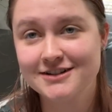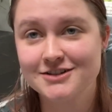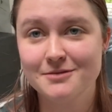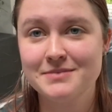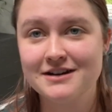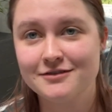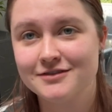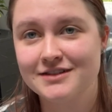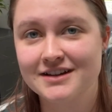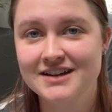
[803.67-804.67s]
jumping off of
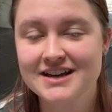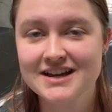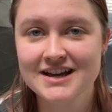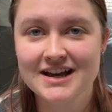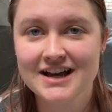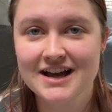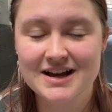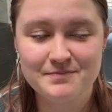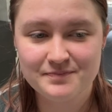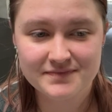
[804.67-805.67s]
a
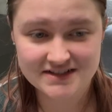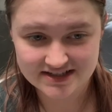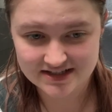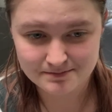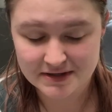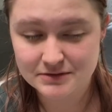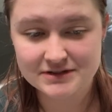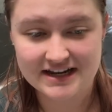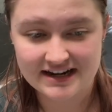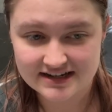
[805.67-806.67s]

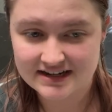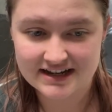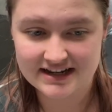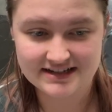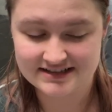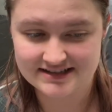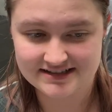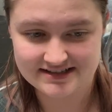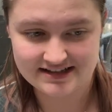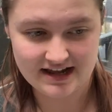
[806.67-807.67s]
building in
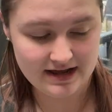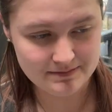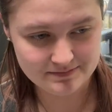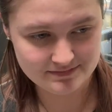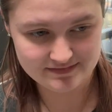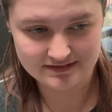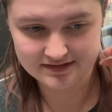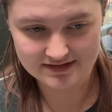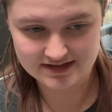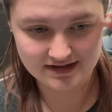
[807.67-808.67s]

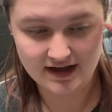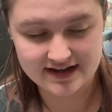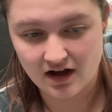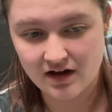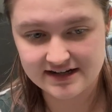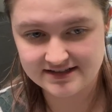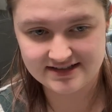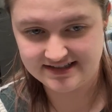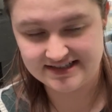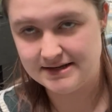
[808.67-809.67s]
the like heights
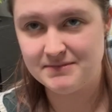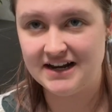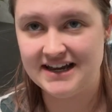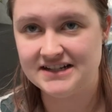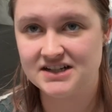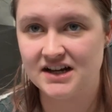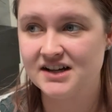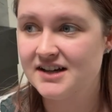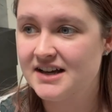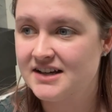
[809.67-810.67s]
simulator
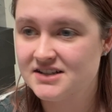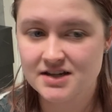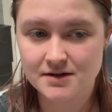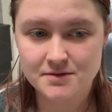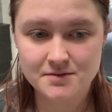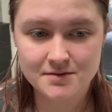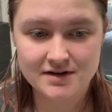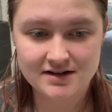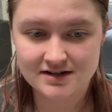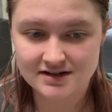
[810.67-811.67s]
to
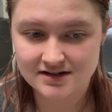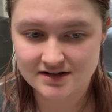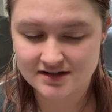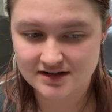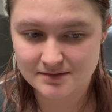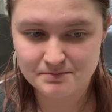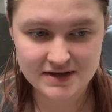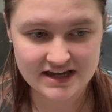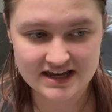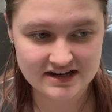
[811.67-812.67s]

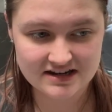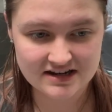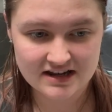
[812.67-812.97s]
being